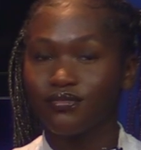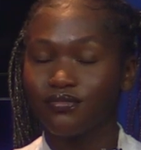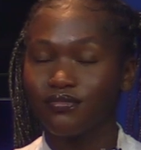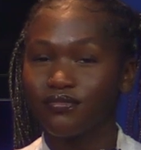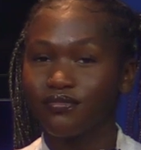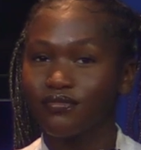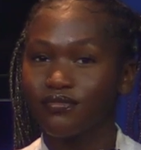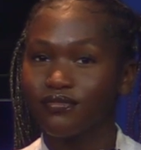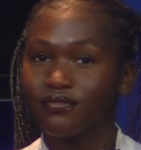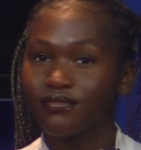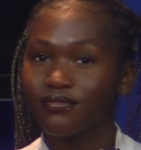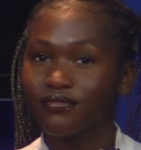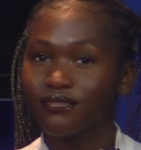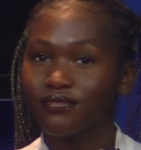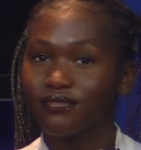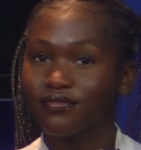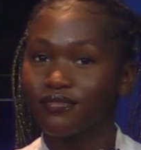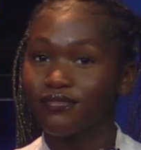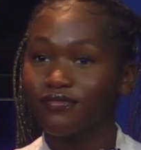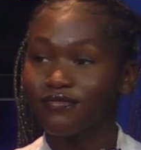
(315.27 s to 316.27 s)

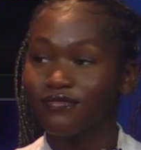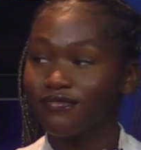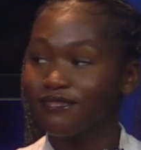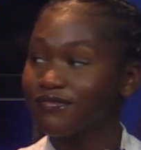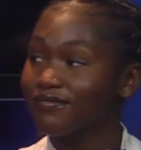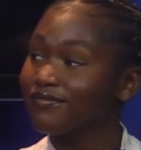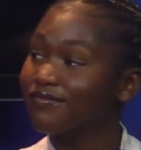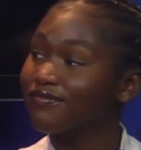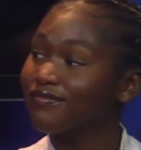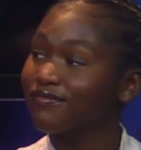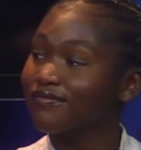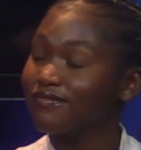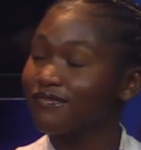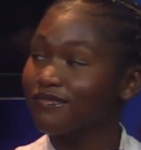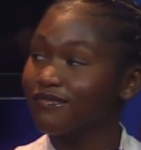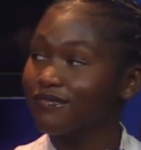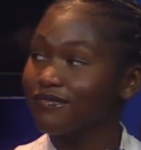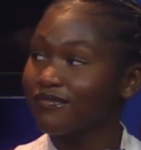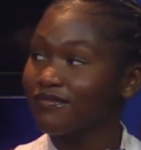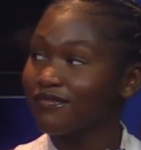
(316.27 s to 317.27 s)

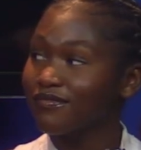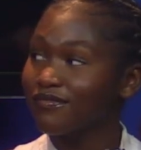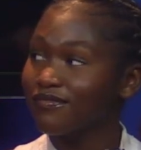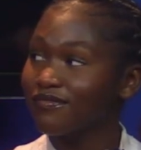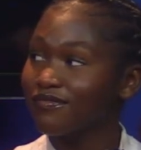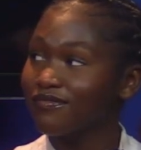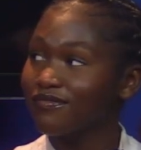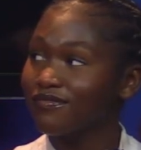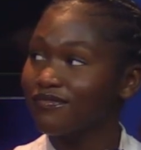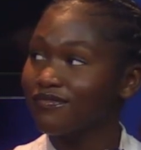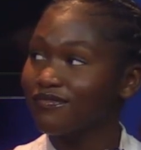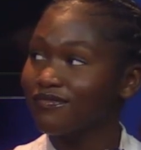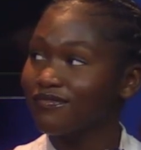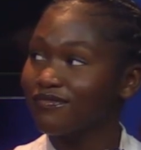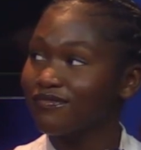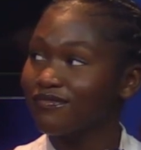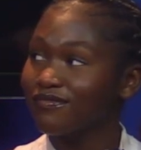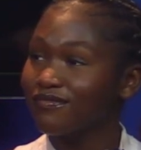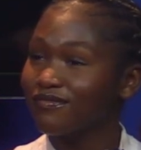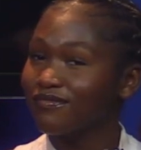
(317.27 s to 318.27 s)

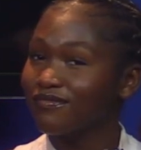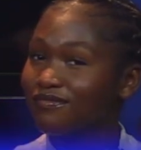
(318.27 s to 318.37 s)
This person isn't speaking.